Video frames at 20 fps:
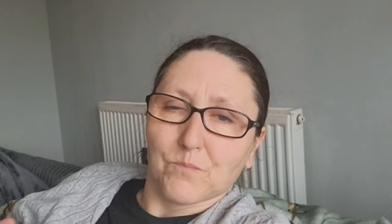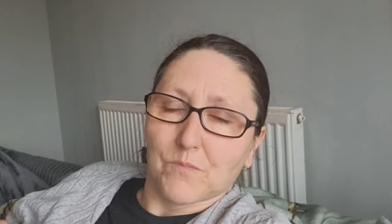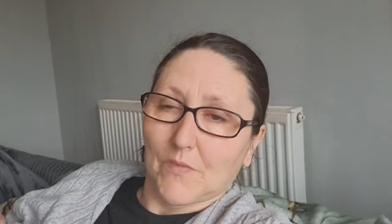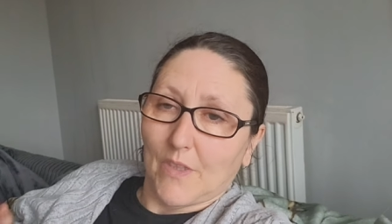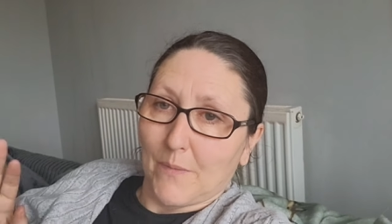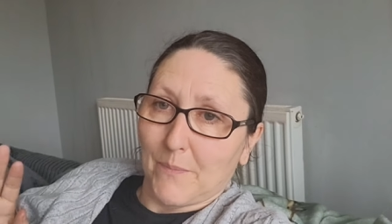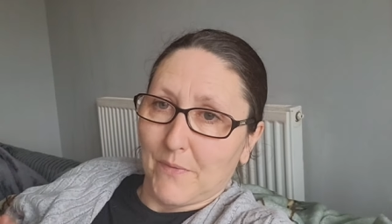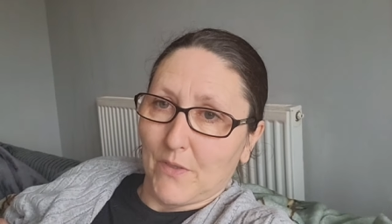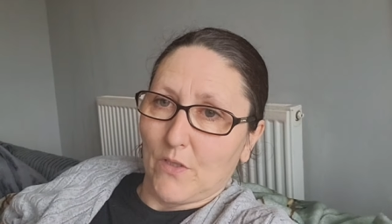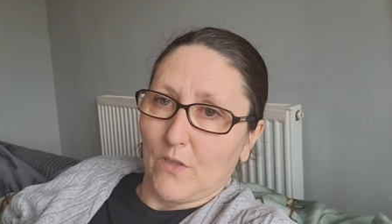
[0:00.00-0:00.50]

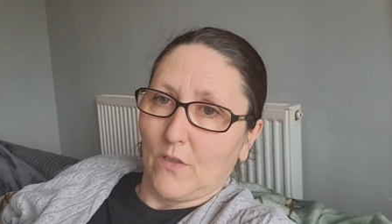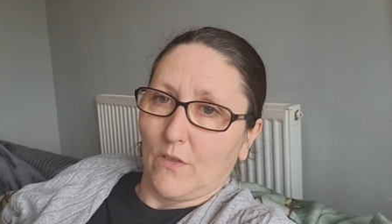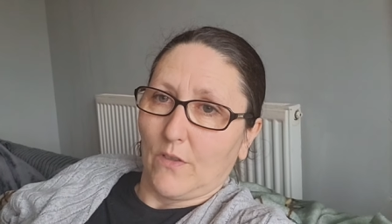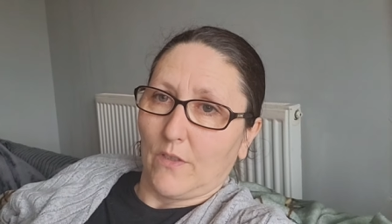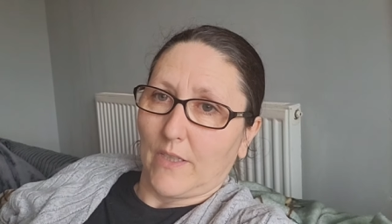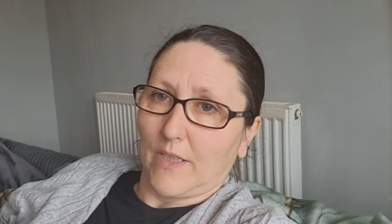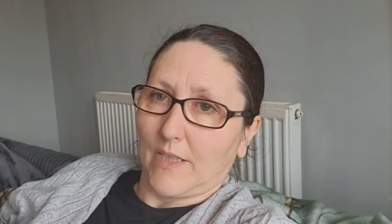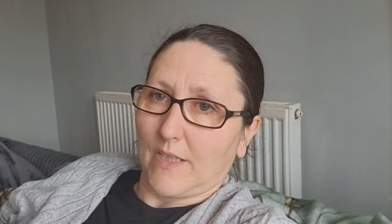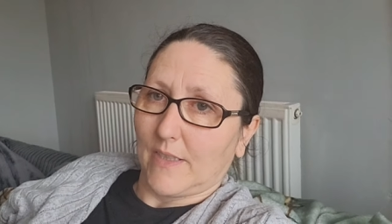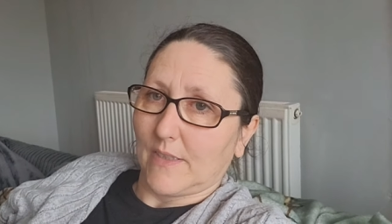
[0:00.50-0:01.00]
let me know,
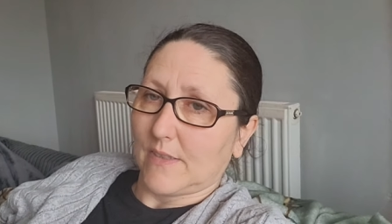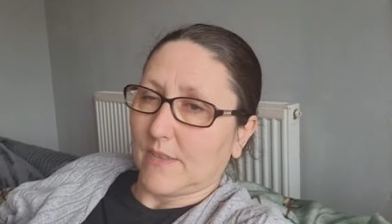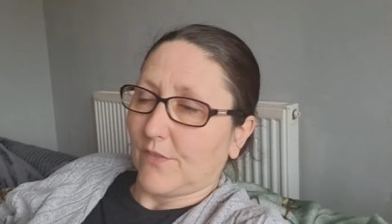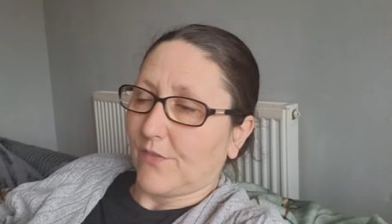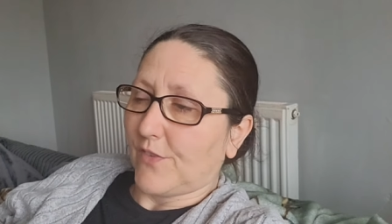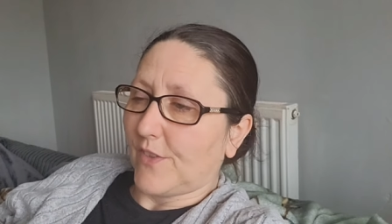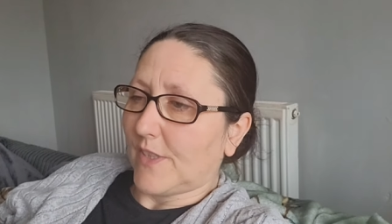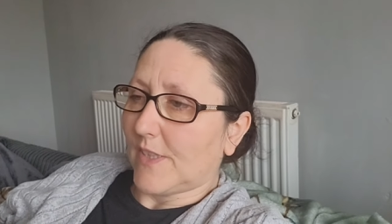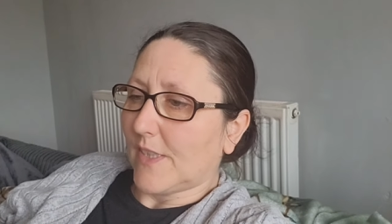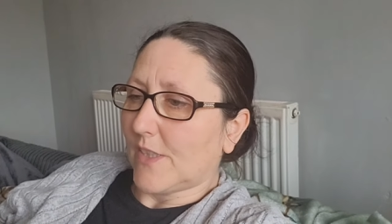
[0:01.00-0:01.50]
guys,
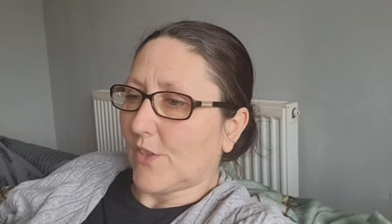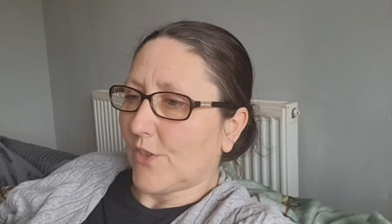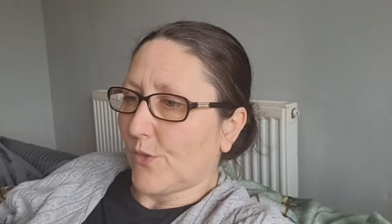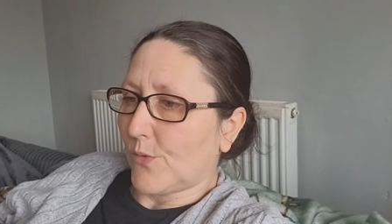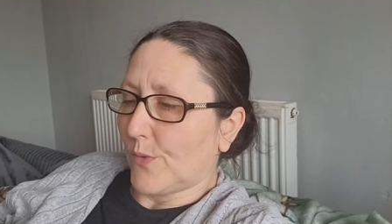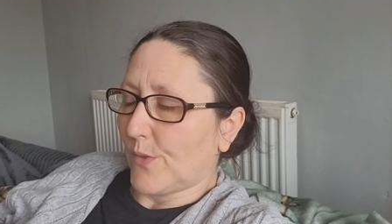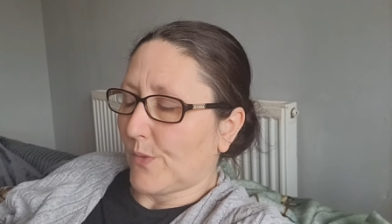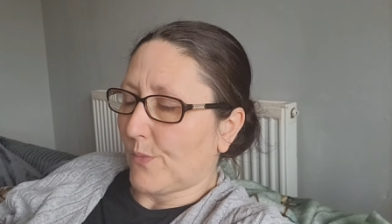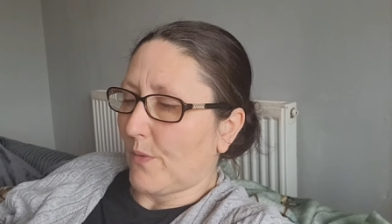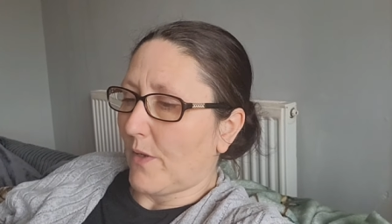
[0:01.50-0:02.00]
if this is
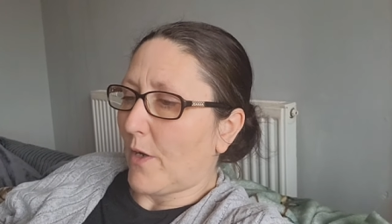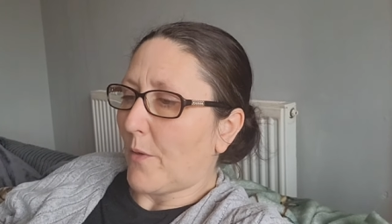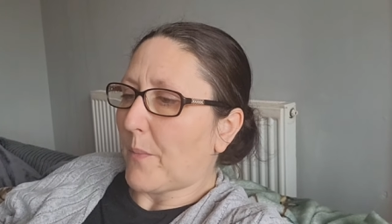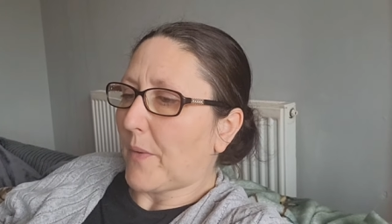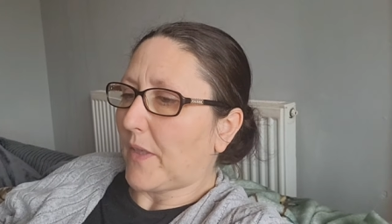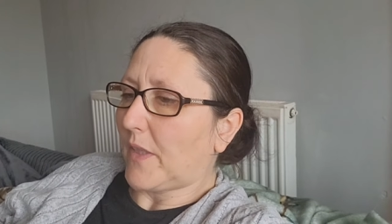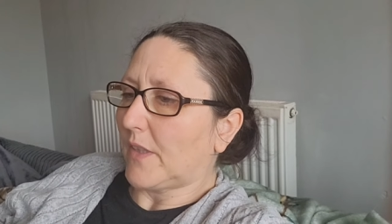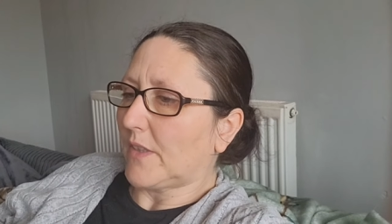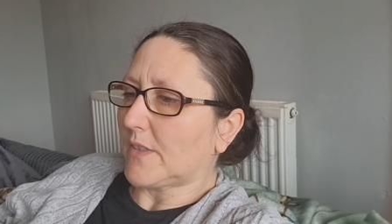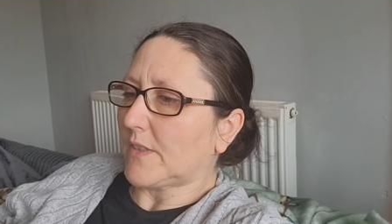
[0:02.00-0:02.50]
you as well,
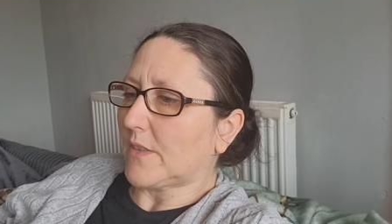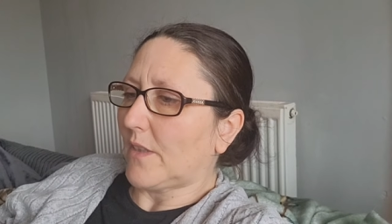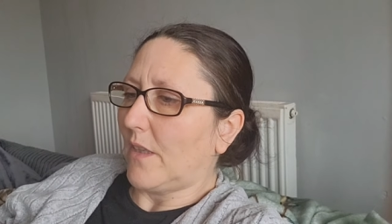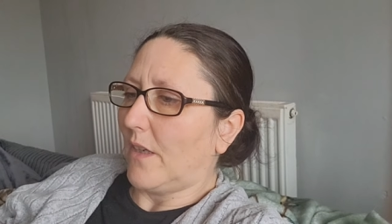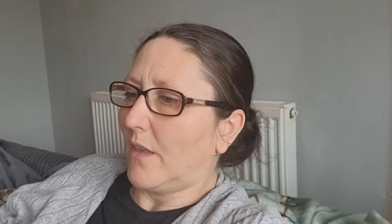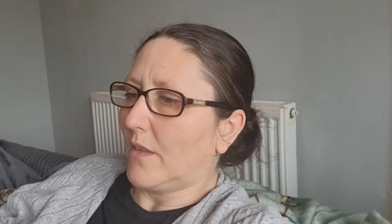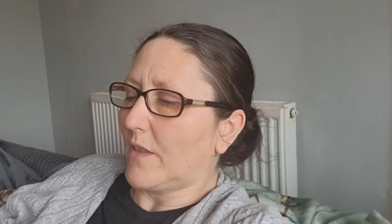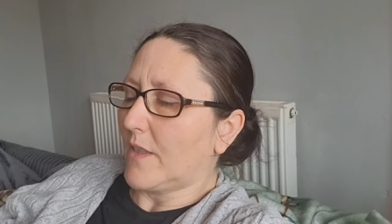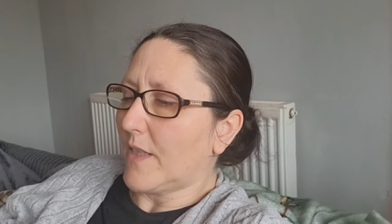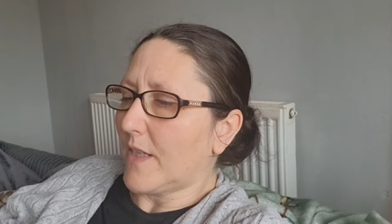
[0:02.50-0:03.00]
because
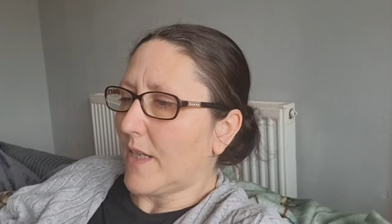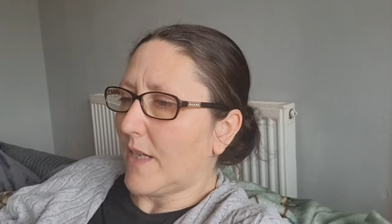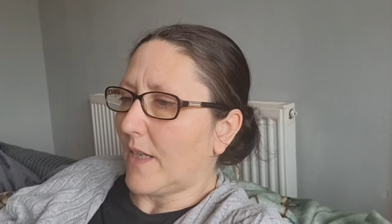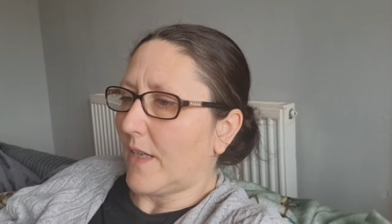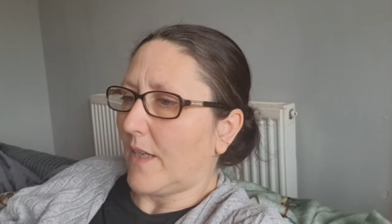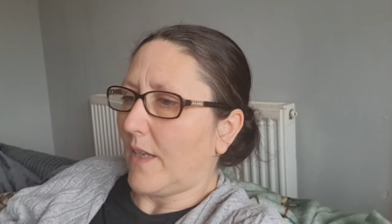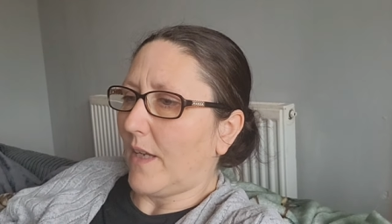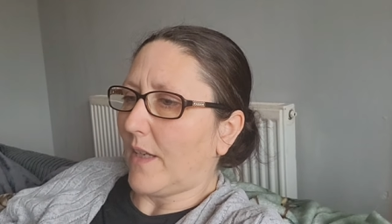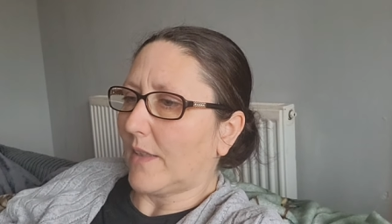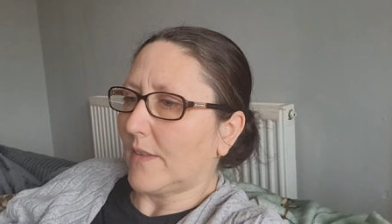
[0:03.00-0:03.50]
on a
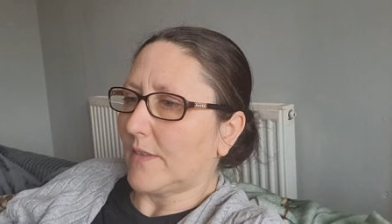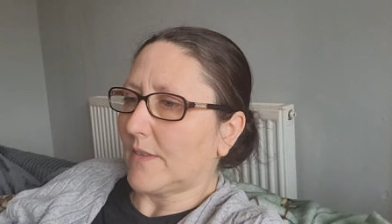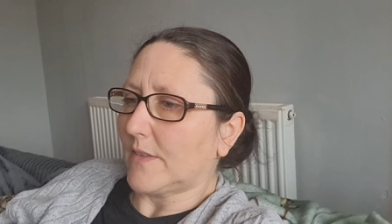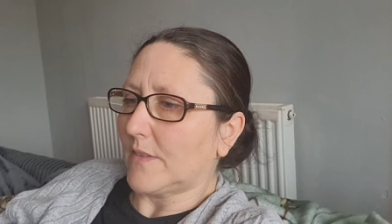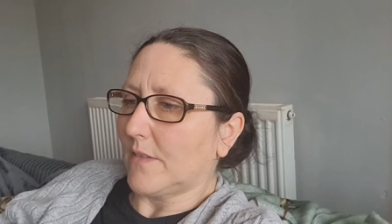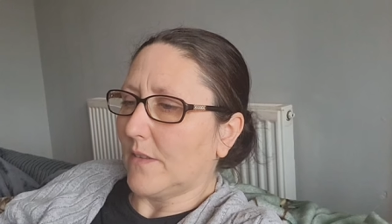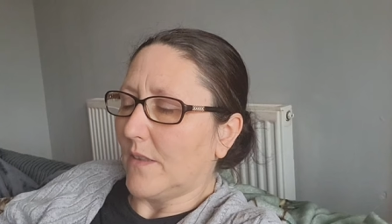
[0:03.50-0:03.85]
night, I can,